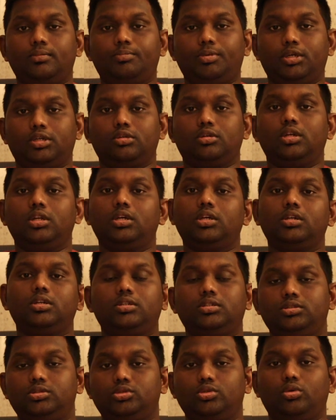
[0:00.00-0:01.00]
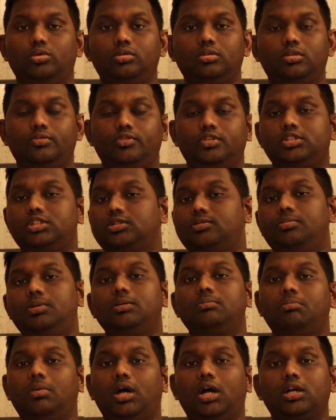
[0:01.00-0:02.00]
particular zone which is
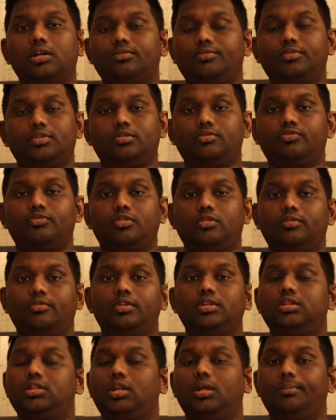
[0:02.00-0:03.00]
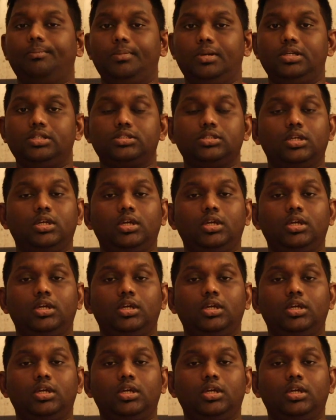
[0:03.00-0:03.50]
been marked with numbers,